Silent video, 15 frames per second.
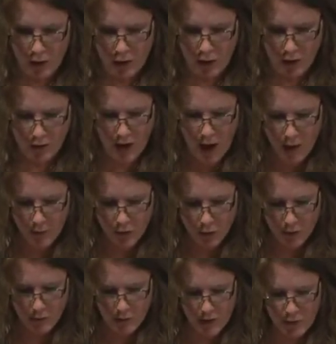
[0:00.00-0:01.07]
Time to
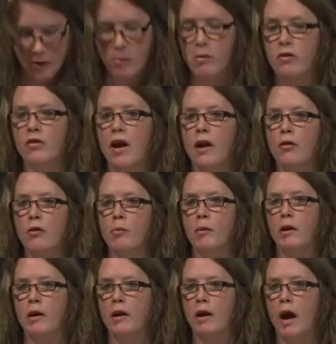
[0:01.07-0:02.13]
admit that
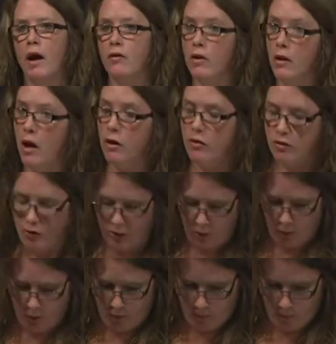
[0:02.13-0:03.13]
misanthropy has a logic to it.